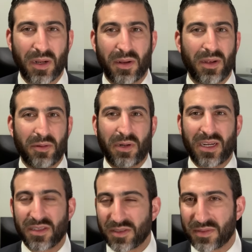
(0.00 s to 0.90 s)
a
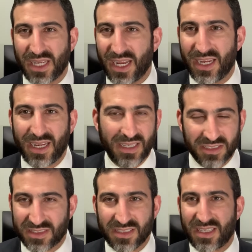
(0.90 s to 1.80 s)
regular day and
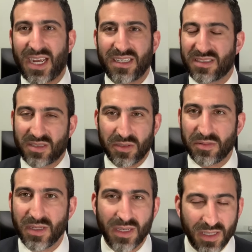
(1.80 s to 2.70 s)
just decides
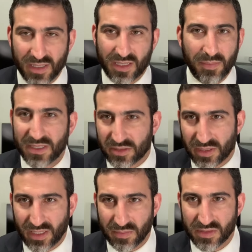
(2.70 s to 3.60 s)
to commit
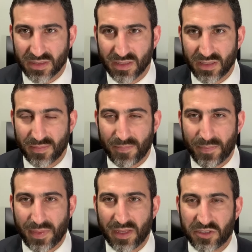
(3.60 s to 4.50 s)
crimes.
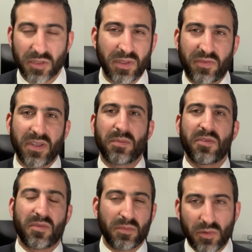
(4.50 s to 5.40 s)
Shouldn't we feel
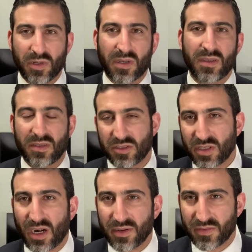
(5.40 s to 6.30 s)
more
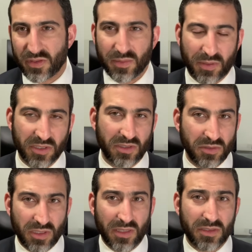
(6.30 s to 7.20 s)
sorry for the person
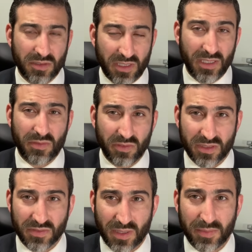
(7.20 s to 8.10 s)
who's under the influence
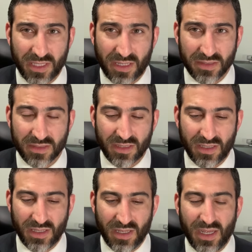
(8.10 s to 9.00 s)
of somebody else?
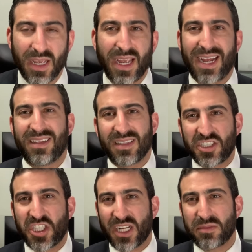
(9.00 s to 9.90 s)
And the
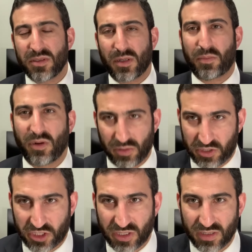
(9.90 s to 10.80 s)
general
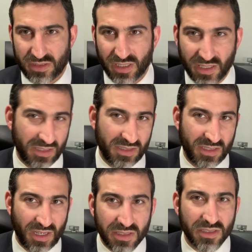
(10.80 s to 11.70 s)
approach to this
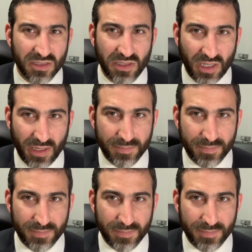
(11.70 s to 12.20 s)
under the law